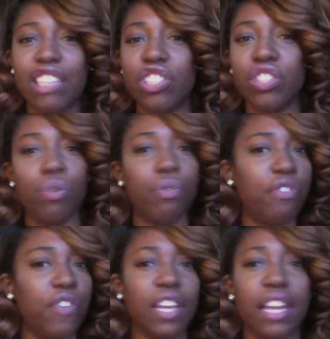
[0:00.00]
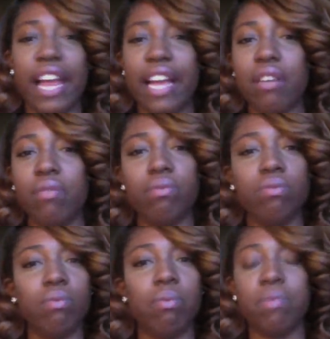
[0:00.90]
just don't feel like
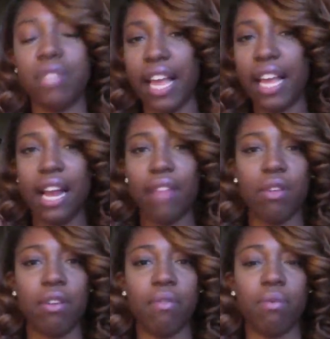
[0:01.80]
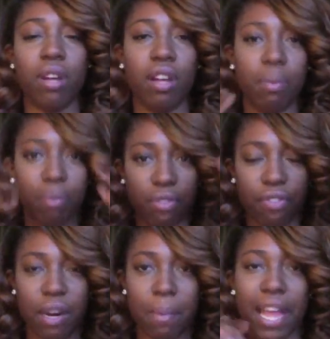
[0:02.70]
taking out the
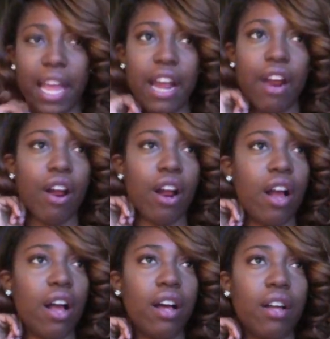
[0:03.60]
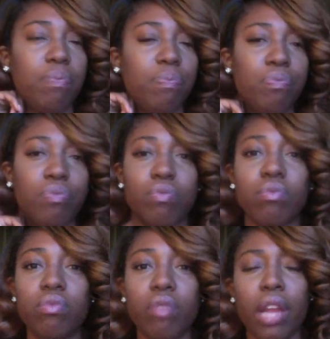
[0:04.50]
front of my hair. I'm
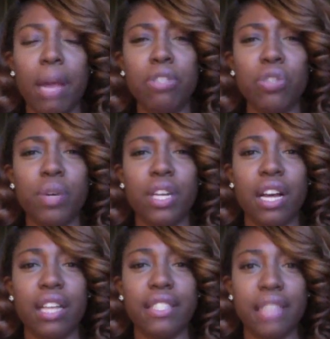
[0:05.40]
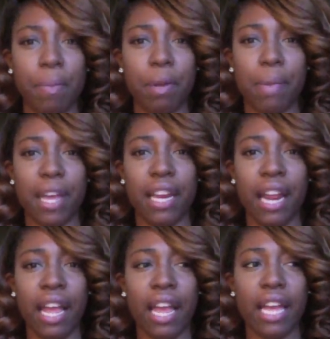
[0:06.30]
doing a supplement
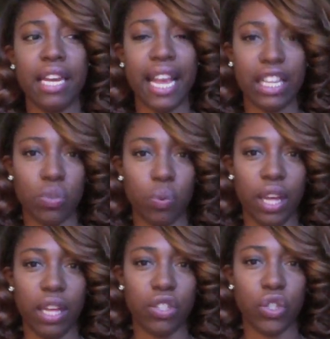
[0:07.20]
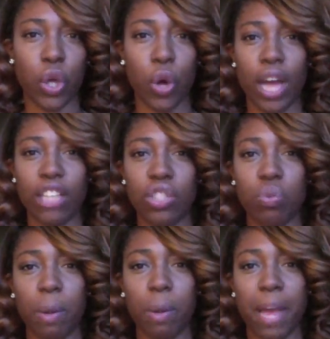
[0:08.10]
next week, so I just
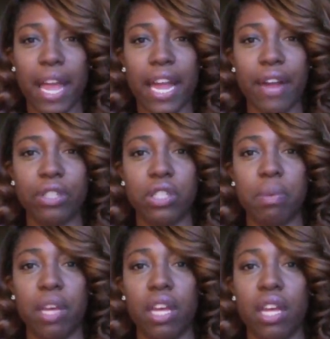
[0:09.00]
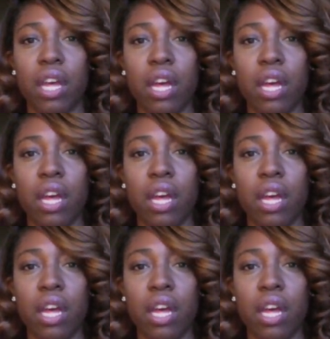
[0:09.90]
want my hair to be